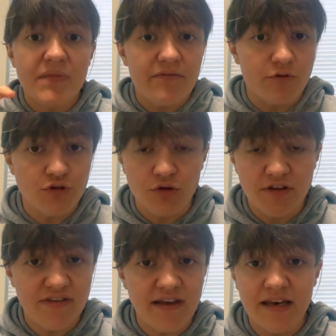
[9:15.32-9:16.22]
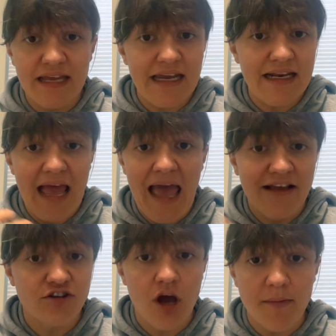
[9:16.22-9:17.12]
for students that need
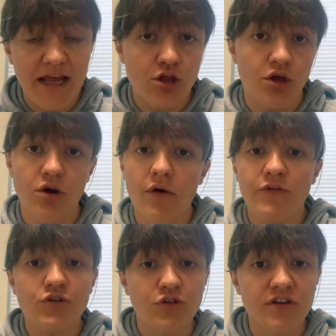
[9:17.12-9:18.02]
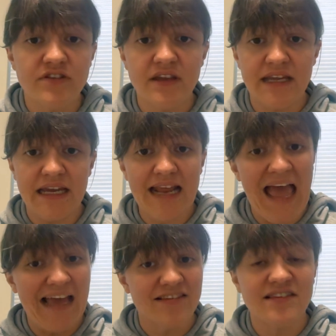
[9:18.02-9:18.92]
X accommodation or for students that need
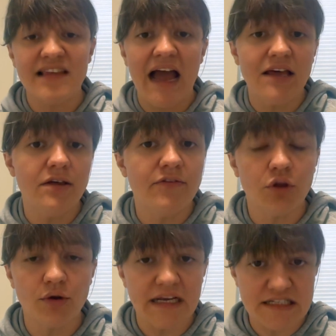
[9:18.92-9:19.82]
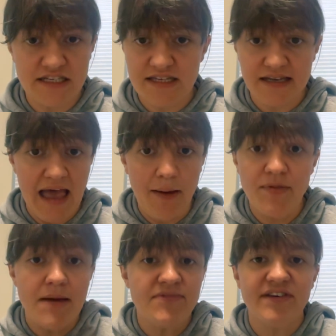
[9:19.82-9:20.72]
X style of learning to su- help
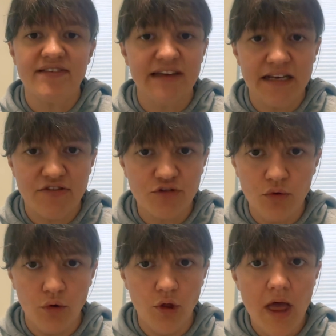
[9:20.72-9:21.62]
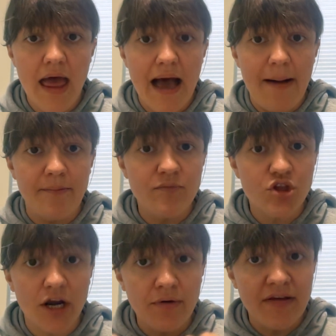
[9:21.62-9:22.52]
them succeed in school. Um,
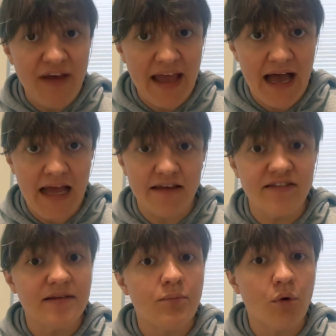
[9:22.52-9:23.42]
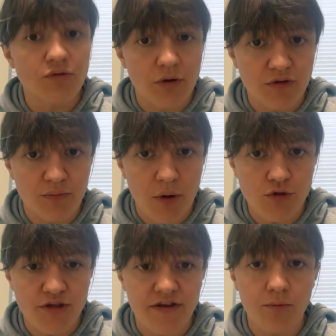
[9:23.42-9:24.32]
generative AI can support those
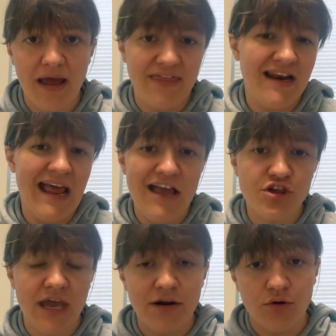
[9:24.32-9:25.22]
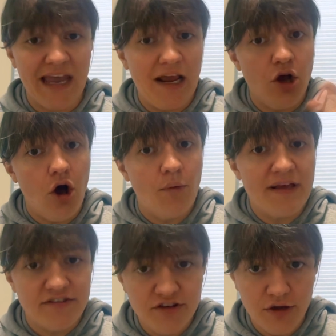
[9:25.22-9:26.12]
approaches in a way that an educator can't
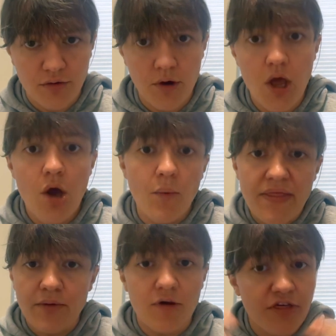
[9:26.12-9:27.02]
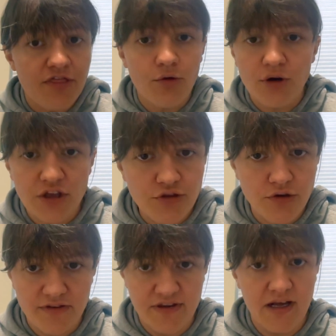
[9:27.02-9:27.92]
always do when there are 30
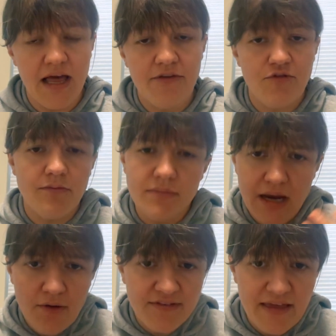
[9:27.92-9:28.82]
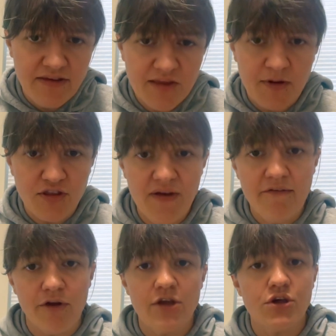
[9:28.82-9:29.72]
students in a classroom. Now, is that the experience of
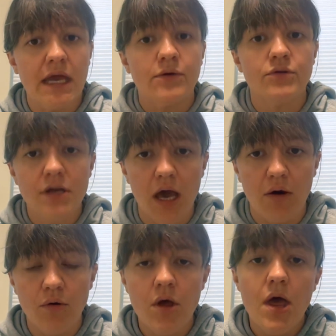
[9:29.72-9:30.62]
every educator? No.